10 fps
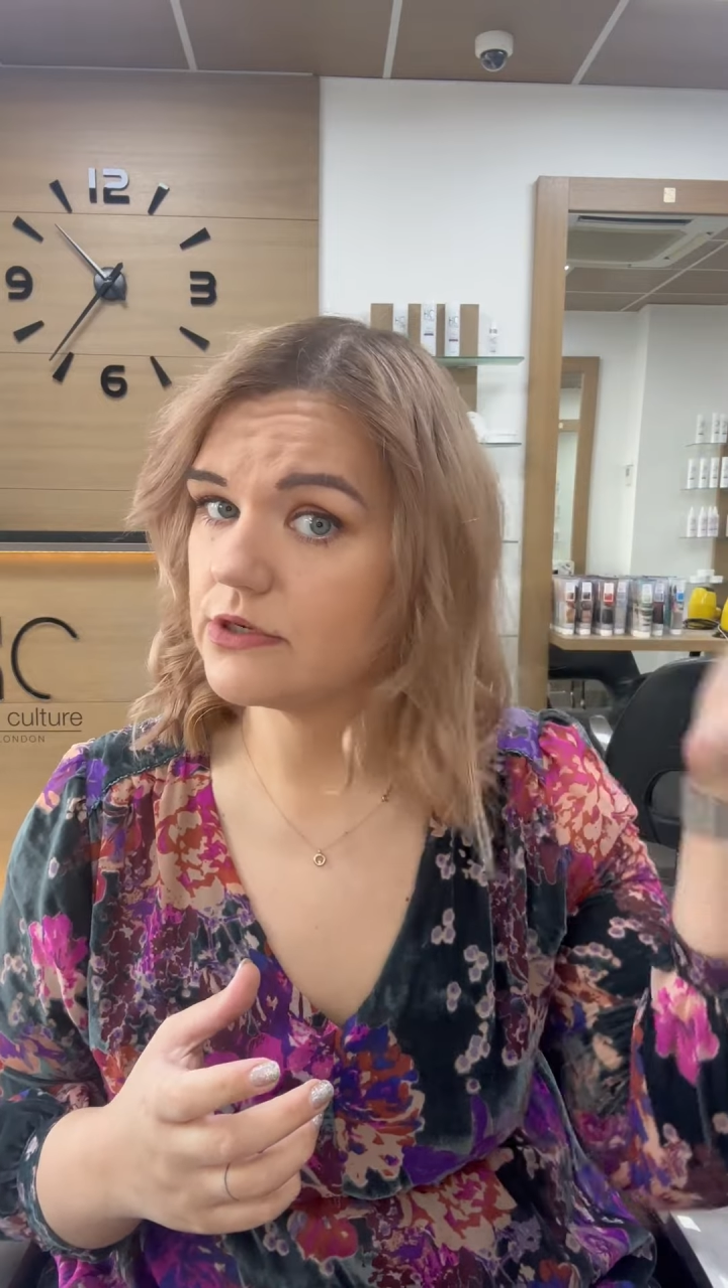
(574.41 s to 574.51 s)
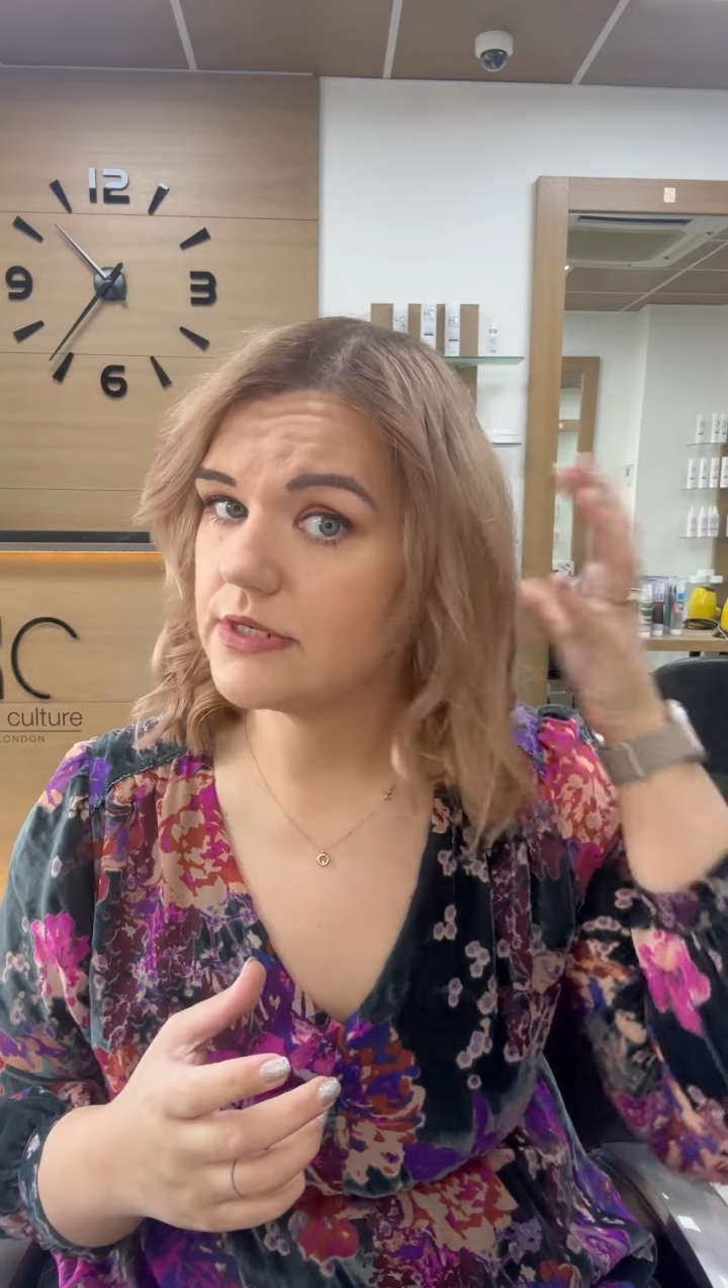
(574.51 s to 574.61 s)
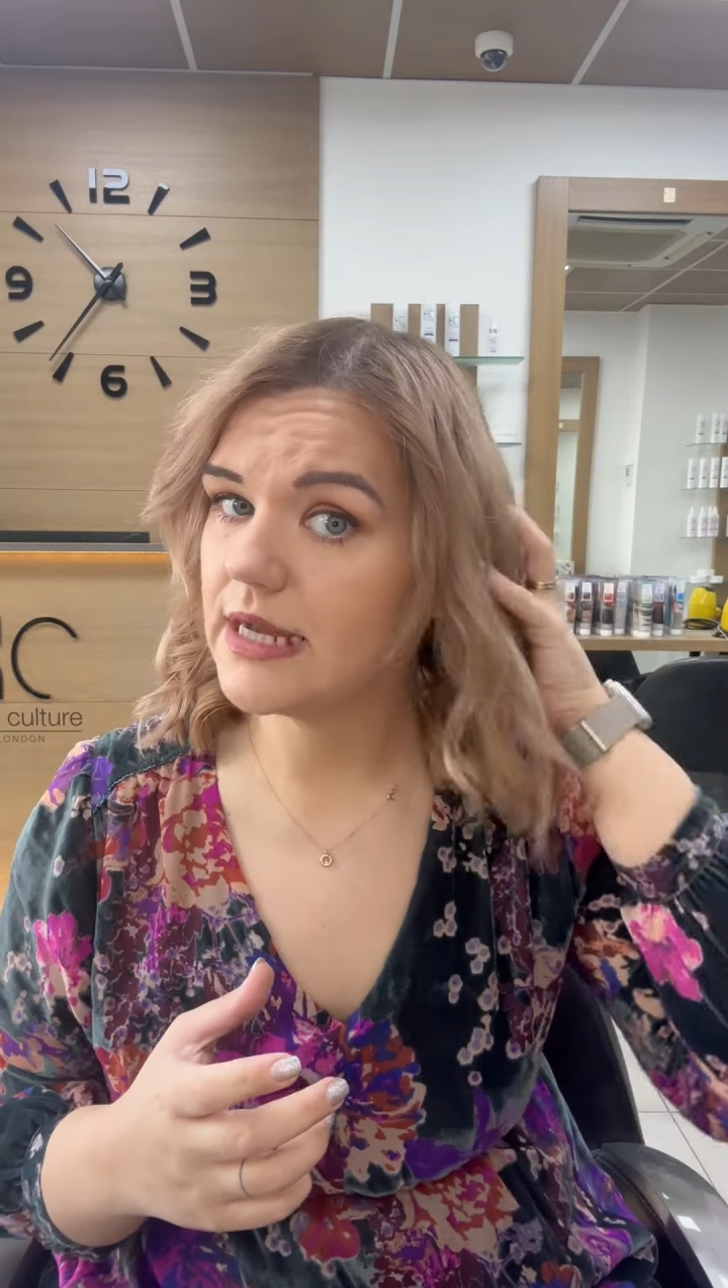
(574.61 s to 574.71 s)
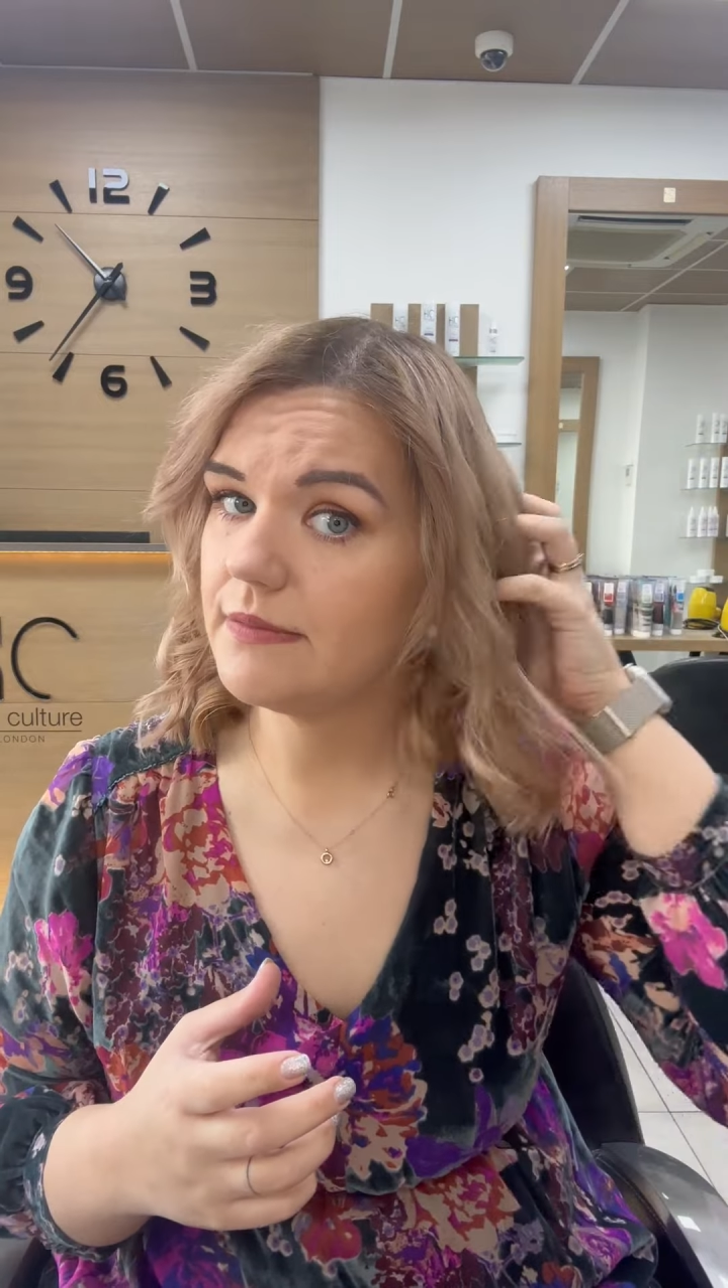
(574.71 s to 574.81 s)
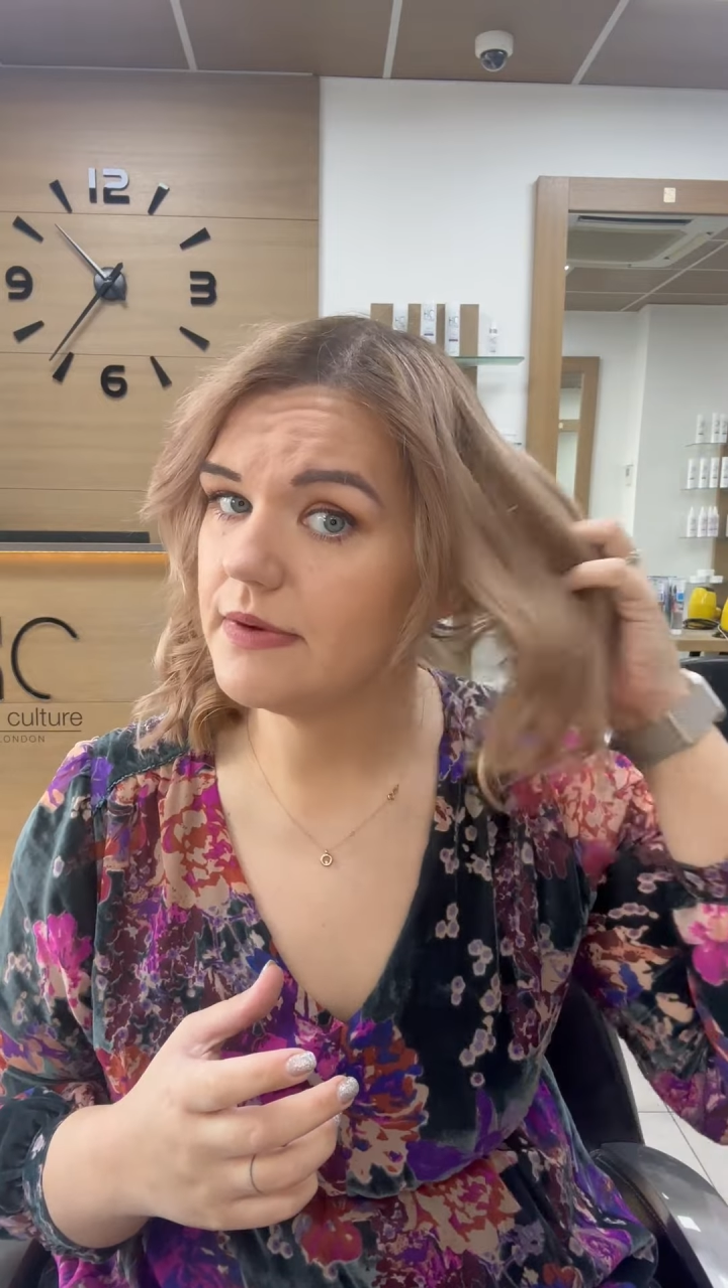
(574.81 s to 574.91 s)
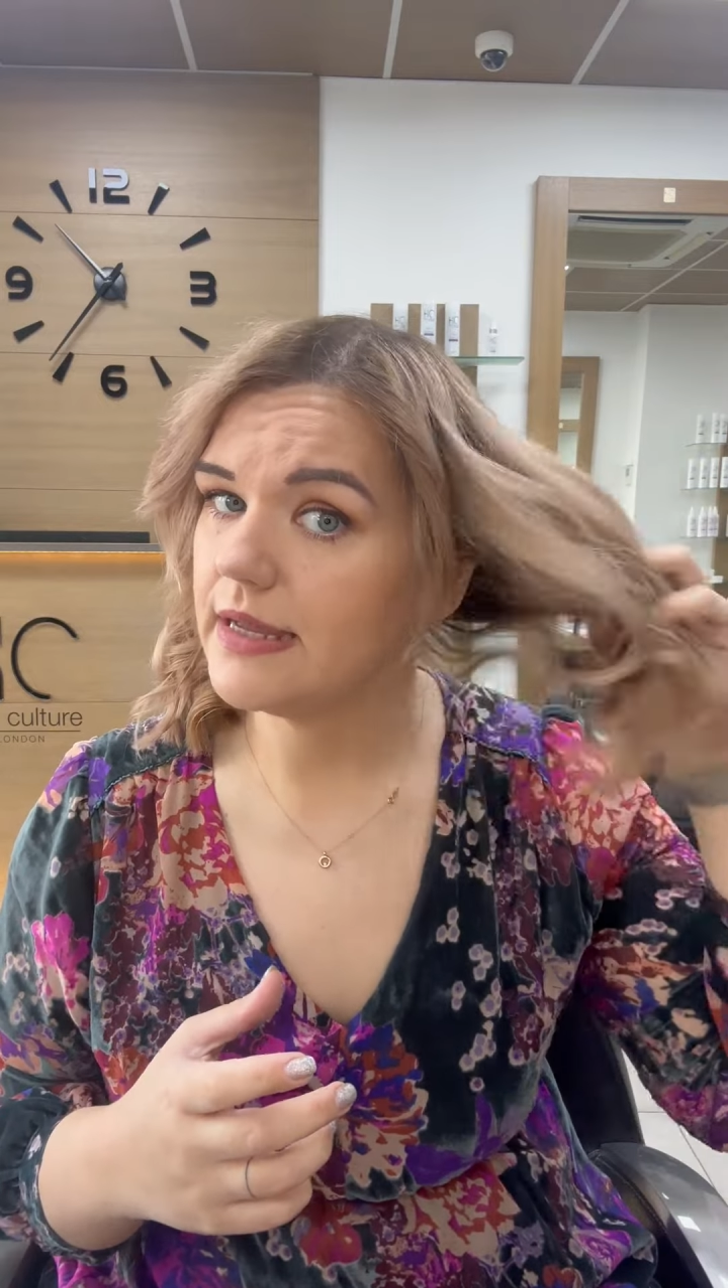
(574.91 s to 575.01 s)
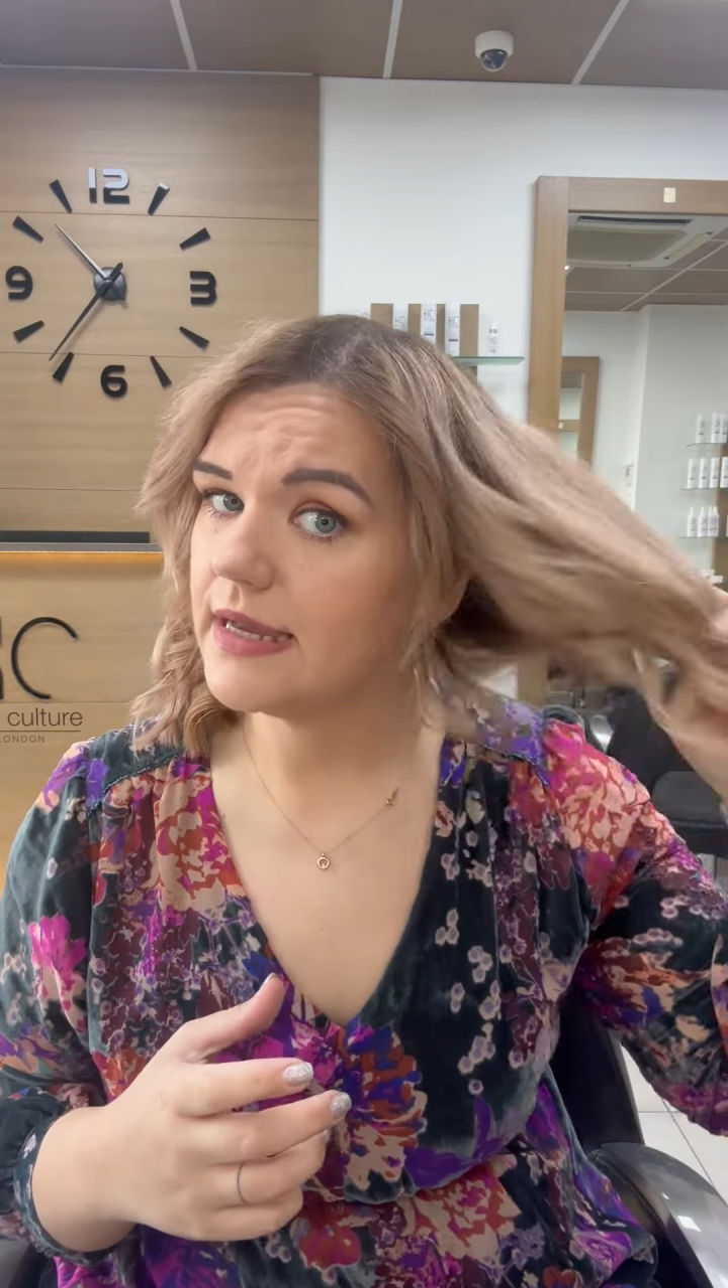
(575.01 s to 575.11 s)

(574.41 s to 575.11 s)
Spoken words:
through them